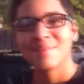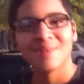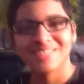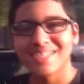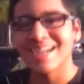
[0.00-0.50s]

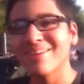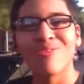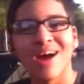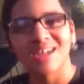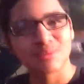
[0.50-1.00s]
But I
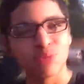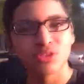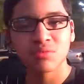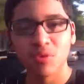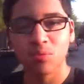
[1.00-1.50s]
walked
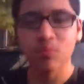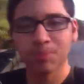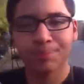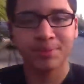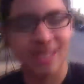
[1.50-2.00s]
most of the
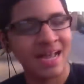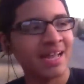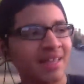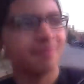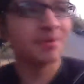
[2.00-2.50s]

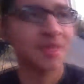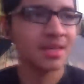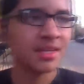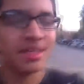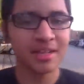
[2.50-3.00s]
time
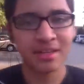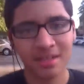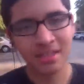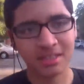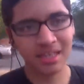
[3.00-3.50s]

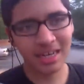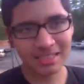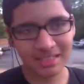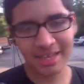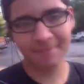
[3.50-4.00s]
in the
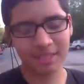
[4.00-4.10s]
last lap.